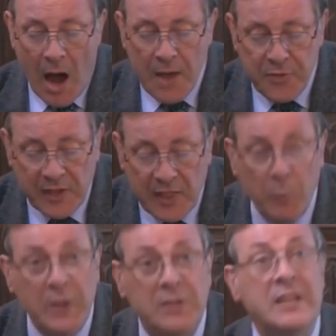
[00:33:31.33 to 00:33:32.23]
I think
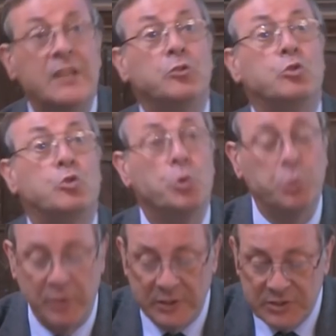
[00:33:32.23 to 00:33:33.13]
that we need
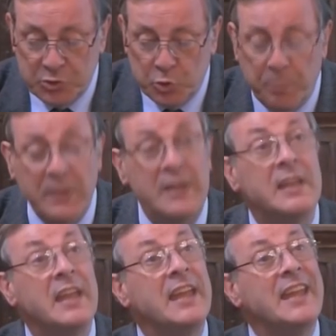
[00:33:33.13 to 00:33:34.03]
goodness to
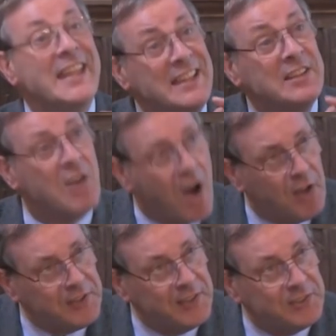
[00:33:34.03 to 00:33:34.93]
be
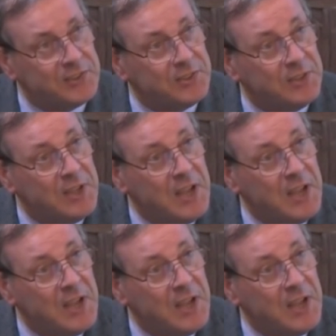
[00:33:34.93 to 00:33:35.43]
incarnated.